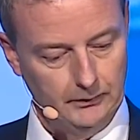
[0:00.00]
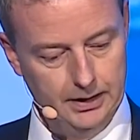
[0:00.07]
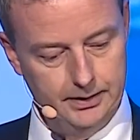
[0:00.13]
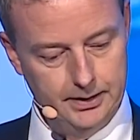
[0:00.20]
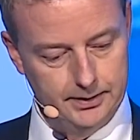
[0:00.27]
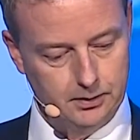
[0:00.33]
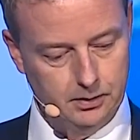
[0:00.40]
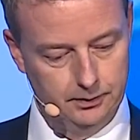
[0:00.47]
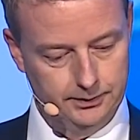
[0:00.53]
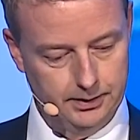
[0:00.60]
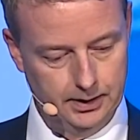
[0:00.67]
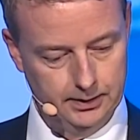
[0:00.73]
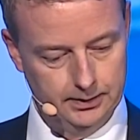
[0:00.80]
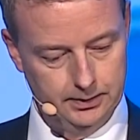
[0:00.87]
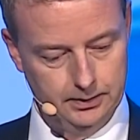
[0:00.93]
In this
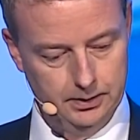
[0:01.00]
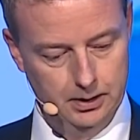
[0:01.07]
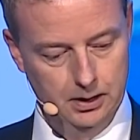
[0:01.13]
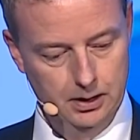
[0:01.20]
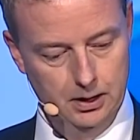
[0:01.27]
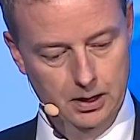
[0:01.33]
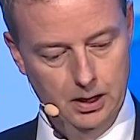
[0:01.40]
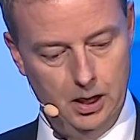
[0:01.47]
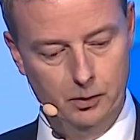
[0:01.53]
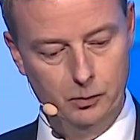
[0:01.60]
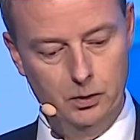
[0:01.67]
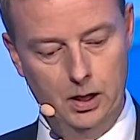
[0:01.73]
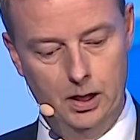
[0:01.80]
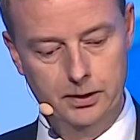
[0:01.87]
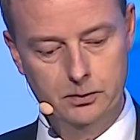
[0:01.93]
context, I
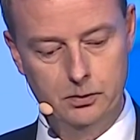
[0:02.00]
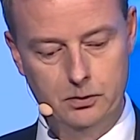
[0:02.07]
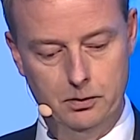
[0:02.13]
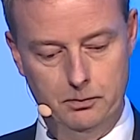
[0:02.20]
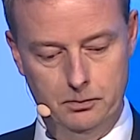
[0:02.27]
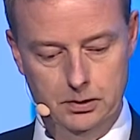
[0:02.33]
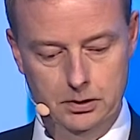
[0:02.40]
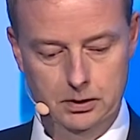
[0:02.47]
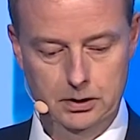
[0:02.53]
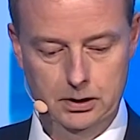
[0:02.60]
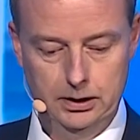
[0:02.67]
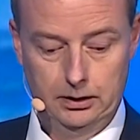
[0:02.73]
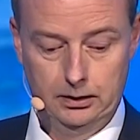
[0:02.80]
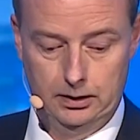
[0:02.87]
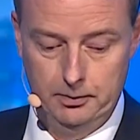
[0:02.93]
would like to com
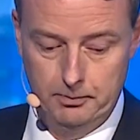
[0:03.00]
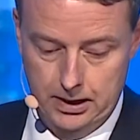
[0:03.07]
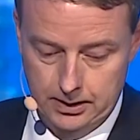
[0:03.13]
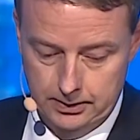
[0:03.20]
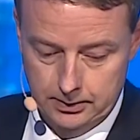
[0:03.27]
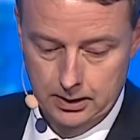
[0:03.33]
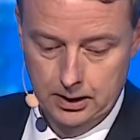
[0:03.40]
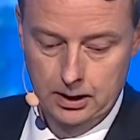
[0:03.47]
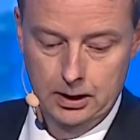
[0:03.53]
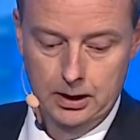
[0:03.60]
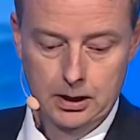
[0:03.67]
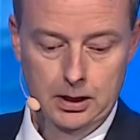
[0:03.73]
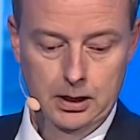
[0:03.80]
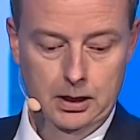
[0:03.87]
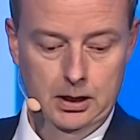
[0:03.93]
uh, commend
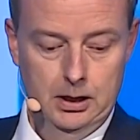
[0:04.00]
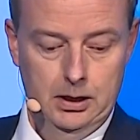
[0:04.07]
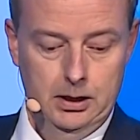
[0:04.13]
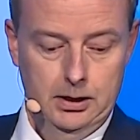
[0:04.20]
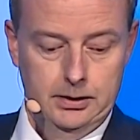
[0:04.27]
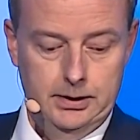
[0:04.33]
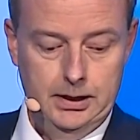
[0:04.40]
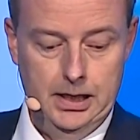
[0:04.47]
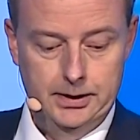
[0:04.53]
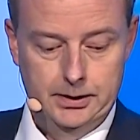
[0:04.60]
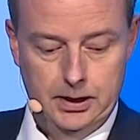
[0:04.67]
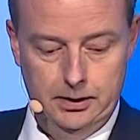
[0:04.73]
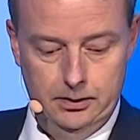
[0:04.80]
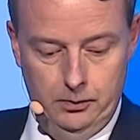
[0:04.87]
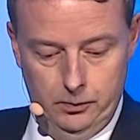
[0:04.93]
the er
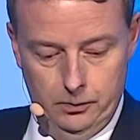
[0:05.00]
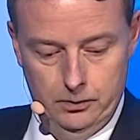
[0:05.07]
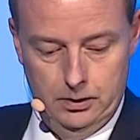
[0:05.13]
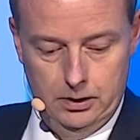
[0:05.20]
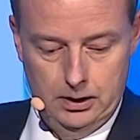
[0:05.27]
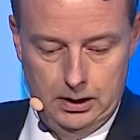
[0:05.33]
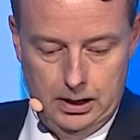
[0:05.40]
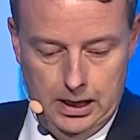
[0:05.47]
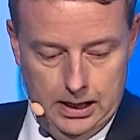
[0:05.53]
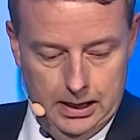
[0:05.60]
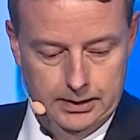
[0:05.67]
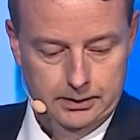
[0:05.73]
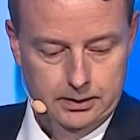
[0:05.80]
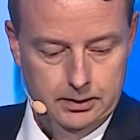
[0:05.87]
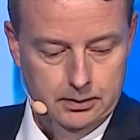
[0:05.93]
NTNU
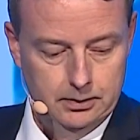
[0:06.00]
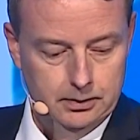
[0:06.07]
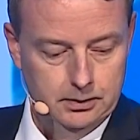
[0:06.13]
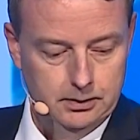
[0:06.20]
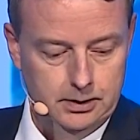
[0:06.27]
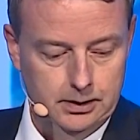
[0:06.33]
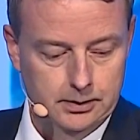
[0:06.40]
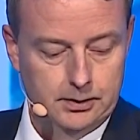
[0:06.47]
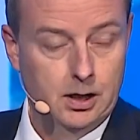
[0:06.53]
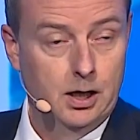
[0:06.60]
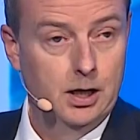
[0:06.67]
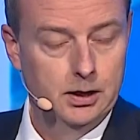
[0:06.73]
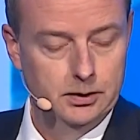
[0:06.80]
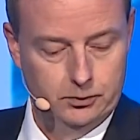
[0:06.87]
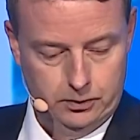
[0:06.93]
and the
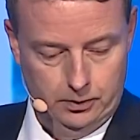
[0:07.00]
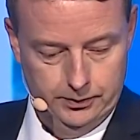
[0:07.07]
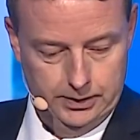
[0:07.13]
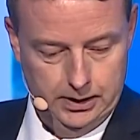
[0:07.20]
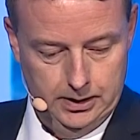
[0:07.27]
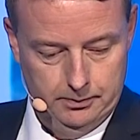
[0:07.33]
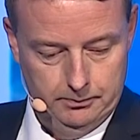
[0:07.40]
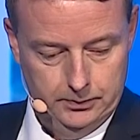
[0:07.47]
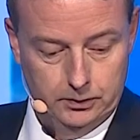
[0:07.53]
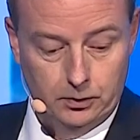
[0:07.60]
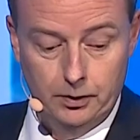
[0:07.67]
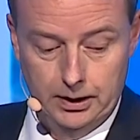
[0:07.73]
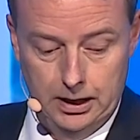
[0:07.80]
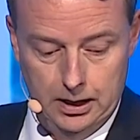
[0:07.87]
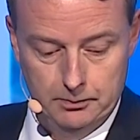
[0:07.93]
entire Trondheim,
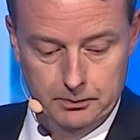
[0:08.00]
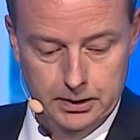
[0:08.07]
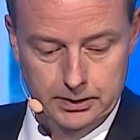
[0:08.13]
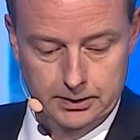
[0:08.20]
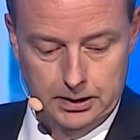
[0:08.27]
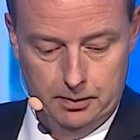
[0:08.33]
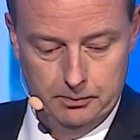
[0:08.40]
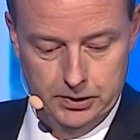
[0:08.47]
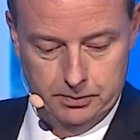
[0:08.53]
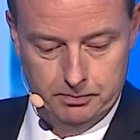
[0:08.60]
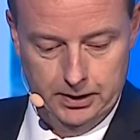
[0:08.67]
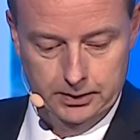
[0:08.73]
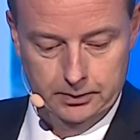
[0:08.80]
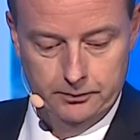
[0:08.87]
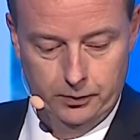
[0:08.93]
Trondheim
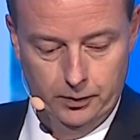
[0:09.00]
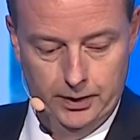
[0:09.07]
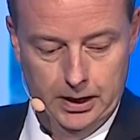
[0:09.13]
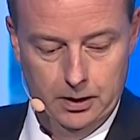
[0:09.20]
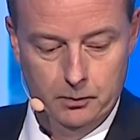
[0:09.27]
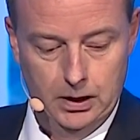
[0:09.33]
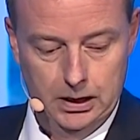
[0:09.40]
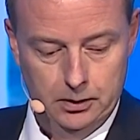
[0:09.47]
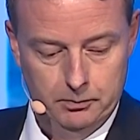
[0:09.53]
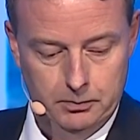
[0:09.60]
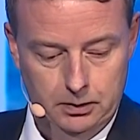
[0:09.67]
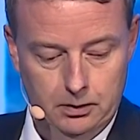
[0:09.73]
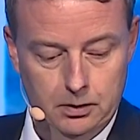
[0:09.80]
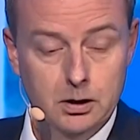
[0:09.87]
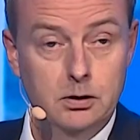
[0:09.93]
establishment for their
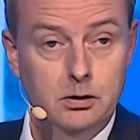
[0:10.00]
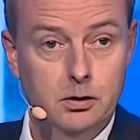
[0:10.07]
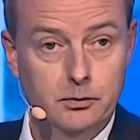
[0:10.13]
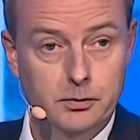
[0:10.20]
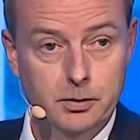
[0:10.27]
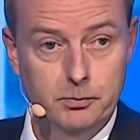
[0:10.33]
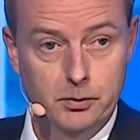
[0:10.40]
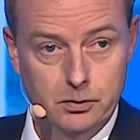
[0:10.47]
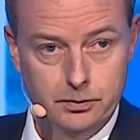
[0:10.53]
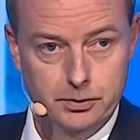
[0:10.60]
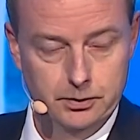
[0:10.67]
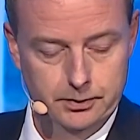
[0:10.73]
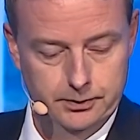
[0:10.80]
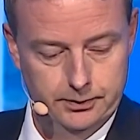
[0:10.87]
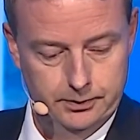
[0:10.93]
valuable
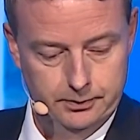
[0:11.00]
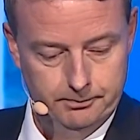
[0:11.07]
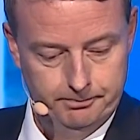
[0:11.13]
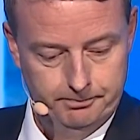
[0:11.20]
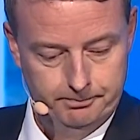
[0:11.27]
contributions.